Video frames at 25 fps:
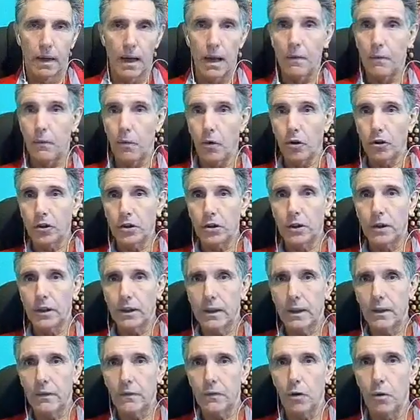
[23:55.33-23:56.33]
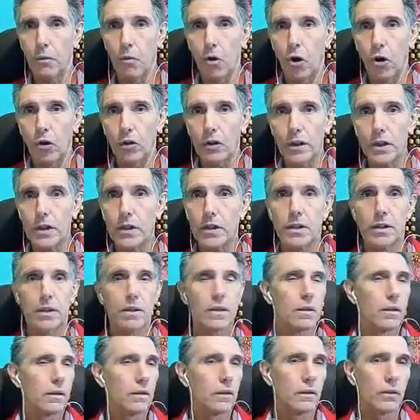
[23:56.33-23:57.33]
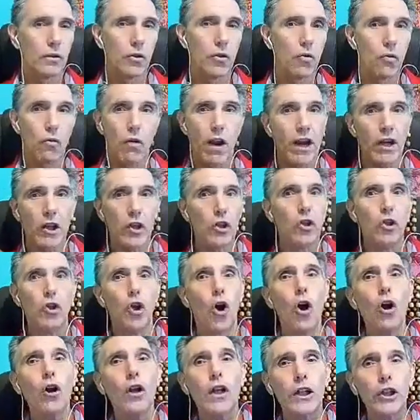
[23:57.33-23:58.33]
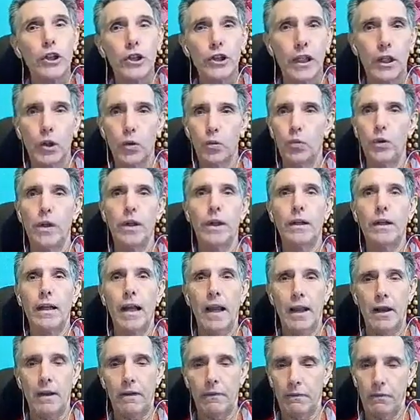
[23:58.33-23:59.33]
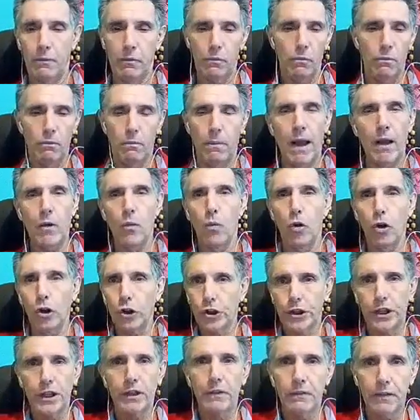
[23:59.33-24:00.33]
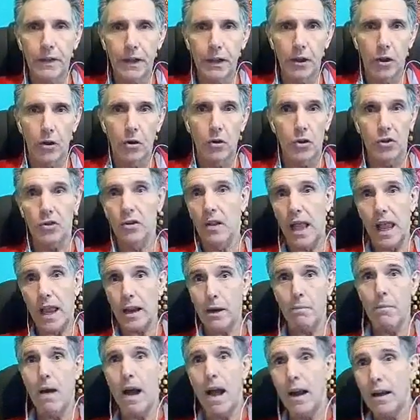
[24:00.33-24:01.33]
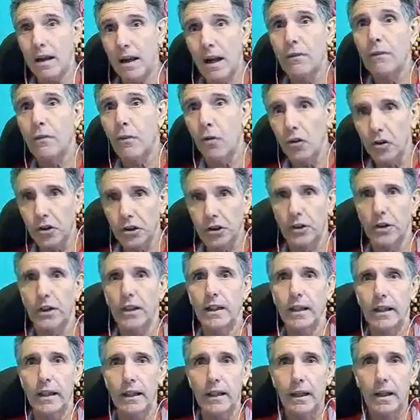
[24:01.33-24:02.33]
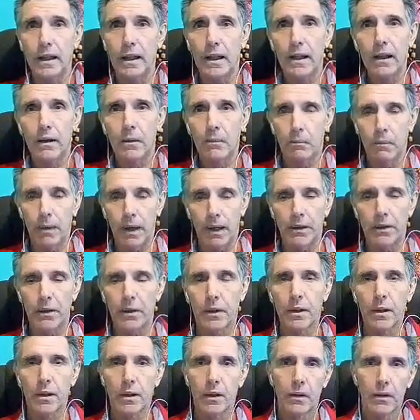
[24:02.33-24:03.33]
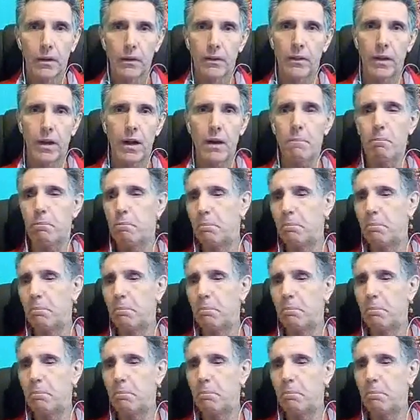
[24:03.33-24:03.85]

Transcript: Unfortunately, from all this great knowledge that we have by watching videos like mine, unfortunately, but there are